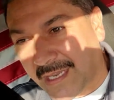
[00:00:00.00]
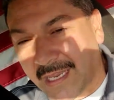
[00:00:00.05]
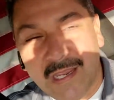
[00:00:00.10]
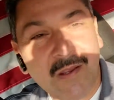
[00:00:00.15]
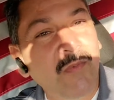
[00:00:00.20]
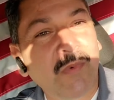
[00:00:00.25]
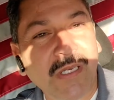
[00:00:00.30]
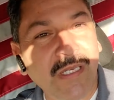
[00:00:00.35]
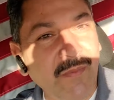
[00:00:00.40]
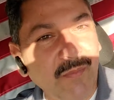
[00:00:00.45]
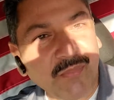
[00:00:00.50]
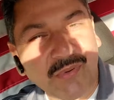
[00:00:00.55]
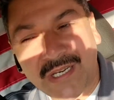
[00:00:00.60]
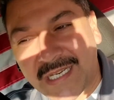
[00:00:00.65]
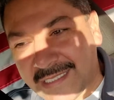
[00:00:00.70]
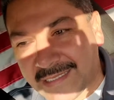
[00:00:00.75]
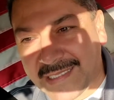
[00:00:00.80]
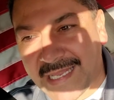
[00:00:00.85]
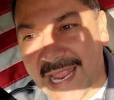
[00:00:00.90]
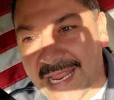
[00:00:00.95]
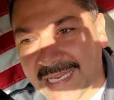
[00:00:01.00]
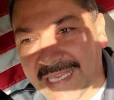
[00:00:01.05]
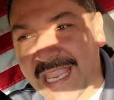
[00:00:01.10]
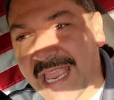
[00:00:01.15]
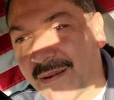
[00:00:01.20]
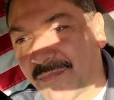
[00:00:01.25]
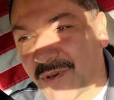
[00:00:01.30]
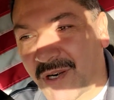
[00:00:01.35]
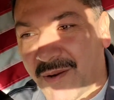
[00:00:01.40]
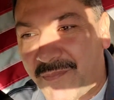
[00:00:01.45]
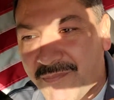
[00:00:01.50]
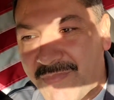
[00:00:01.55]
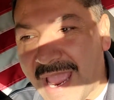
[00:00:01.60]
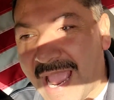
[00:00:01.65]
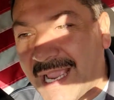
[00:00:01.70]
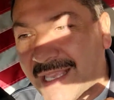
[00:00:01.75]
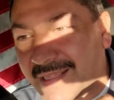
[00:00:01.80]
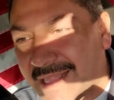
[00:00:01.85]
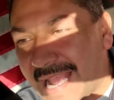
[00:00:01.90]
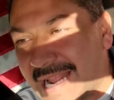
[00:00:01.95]
And when it brings that camera
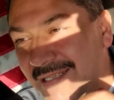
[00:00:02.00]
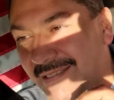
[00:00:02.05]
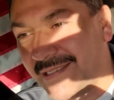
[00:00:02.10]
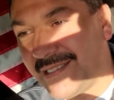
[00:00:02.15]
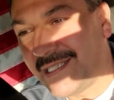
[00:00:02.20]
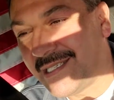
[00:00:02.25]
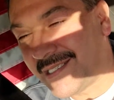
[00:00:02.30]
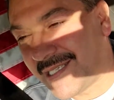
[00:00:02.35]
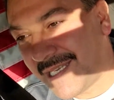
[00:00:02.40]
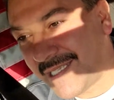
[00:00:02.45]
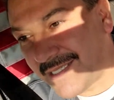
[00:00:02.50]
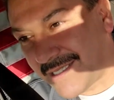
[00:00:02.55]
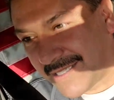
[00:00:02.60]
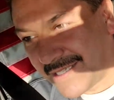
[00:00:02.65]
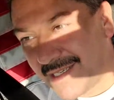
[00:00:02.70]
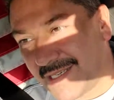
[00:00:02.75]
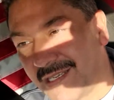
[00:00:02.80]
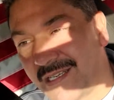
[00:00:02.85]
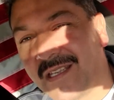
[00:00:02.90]
back that distance,